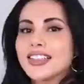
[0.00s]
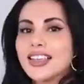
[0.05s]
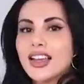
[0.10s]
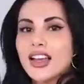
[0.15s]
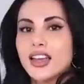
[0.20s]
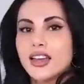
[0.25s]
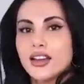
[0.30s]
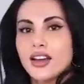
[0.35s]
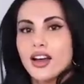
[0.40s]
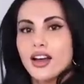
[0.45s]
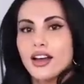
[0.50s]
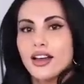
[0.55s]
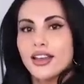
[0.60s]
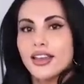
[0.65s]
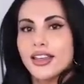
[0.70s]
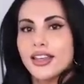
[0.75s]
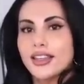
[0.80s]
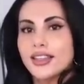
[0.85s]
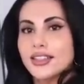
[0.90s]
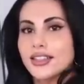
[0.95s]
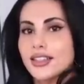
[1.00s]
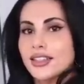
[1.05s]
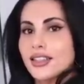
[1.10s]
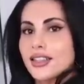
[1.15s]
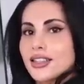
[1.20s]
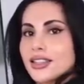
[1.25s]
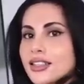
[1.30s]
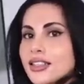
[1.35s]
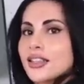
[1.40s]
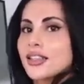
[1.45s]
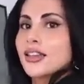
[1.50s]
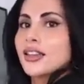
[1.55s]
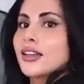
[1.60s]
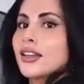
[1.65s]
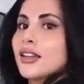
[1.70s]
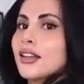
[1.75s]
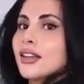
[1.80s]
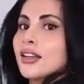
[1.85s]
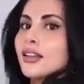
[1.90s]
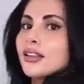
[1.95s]
thing I got is this
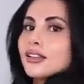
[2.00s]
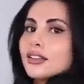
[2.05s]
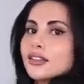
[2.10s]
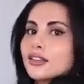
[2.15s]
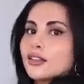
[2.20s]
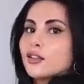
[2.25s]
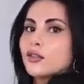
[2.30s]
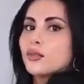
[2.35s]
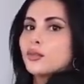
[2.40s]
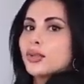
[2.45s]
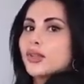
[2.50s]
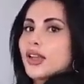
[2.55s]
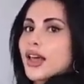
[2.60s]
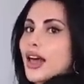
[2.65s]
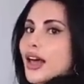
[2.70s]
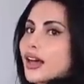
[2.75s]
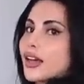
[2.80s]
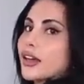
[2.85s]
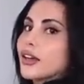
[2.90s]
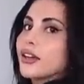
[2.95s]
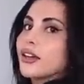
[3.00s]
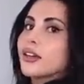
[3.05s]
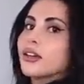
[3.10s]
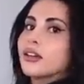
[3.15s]
little black